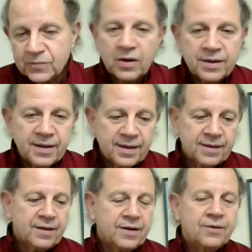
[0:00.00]
on a,
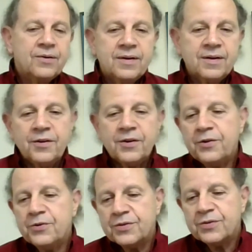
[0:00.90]
you can
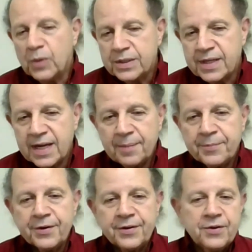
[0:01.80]
use WhatsApp,
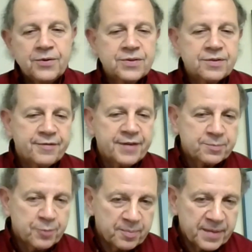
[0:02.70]
you can use
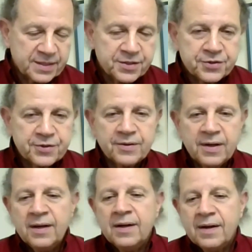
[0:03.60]
Facebook Messenger,
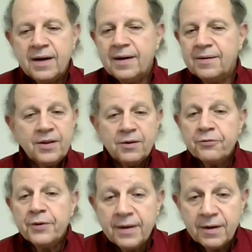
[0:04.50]

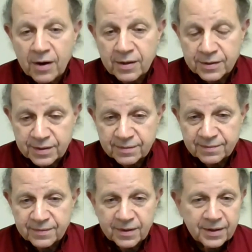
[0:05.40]
free calls
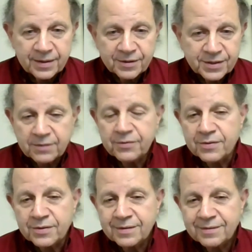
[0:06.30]
on our cell
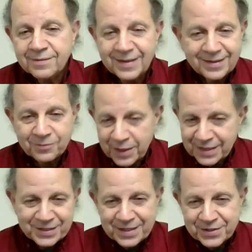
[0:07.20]
phones. And we can
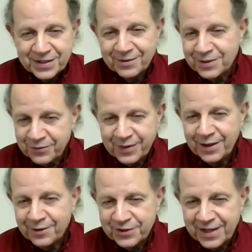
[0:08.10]
see each other, it's
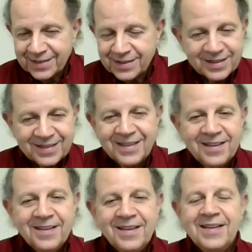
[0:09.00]
video chats, and
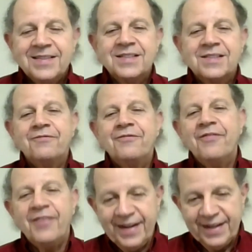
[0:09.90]
it's
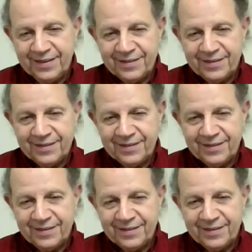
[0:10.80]
fun,